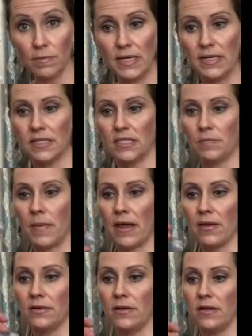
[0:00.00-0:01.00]
be
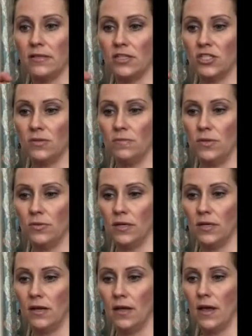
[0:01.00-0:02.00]
dispelled and
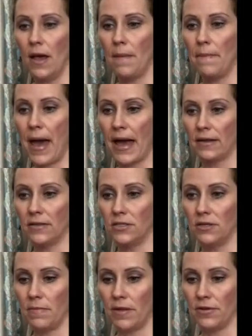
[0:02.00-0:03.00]
dismuted back
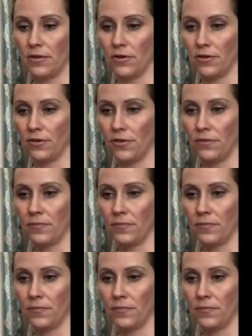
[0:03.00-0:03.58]
to Mother Earth.